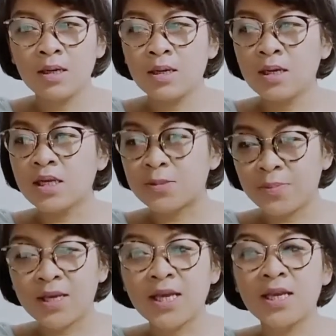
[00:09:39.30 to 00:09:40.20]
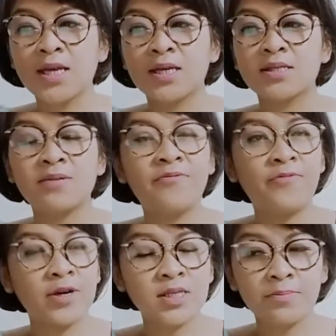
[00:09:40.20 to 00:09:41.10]
it's beginnings,
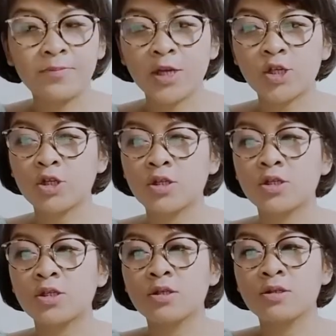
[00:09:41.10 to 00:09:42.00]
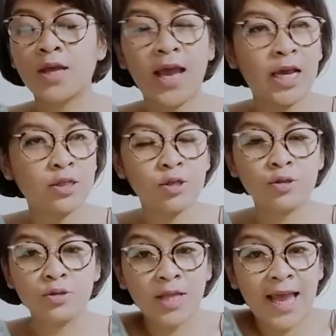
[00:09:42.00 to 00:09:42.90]
first impressions, attitude,
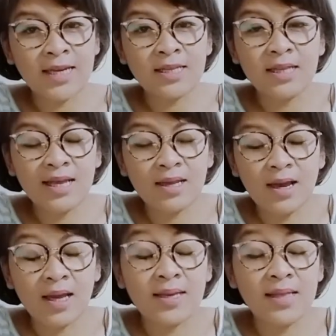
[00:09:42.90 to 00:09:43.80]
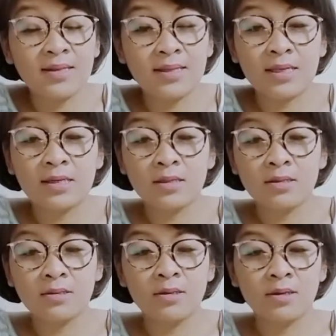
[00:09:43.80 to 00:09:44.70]
identity.
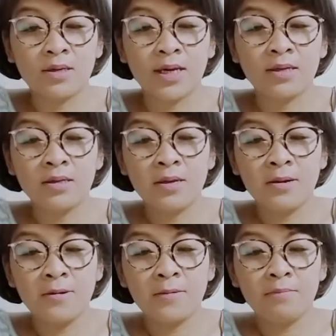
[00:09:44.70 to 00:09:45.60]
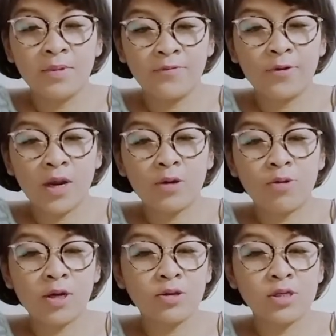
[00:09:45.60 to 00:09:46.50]
Okay, but for
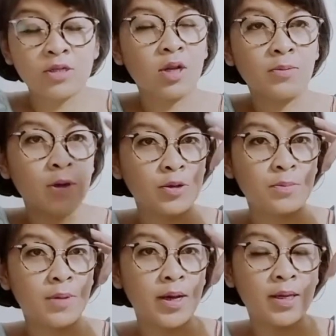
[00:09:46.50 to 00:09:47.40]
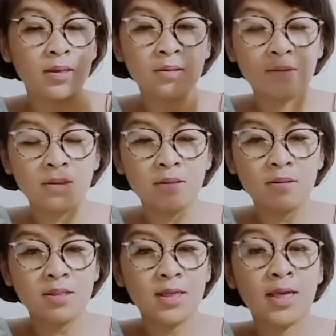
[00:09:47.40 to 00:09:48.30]
Aquarius, it's all about your mind
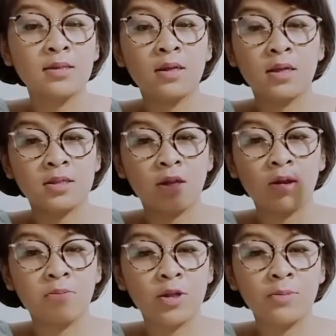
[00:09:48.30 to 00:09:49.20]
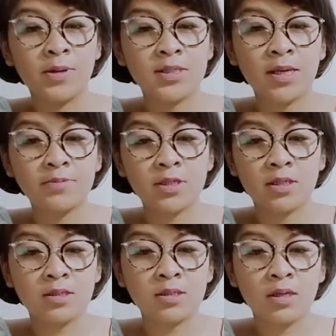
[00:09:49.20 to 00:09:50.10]
set. It's all about your
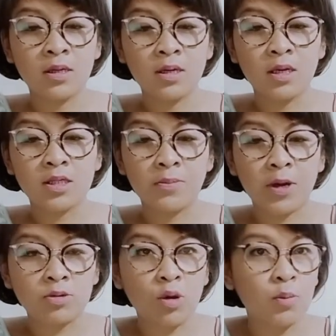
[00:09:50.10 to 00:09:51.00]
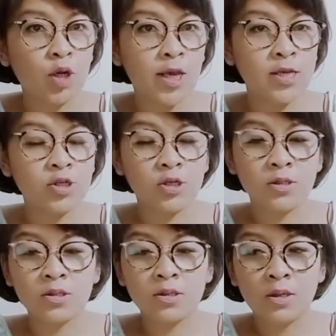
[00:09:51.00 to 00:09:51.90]
perceptions. It's about communications.
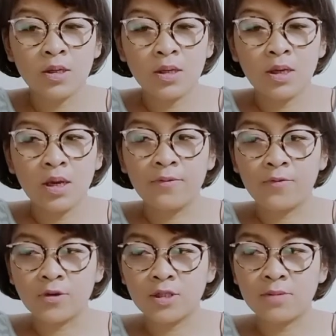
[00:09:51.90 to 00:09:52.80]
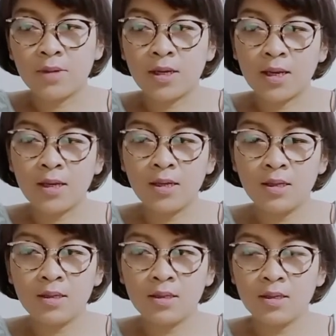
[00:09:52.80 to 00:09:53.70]
And for Gemini,
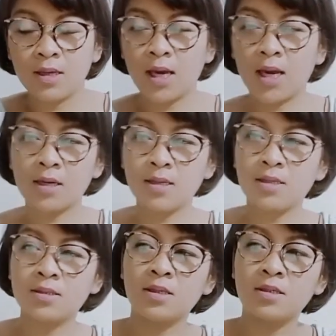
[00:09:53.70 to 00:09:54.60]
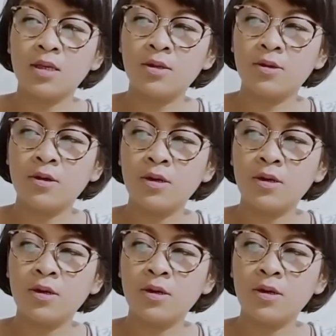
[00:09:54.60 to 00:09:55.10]
Aries is in your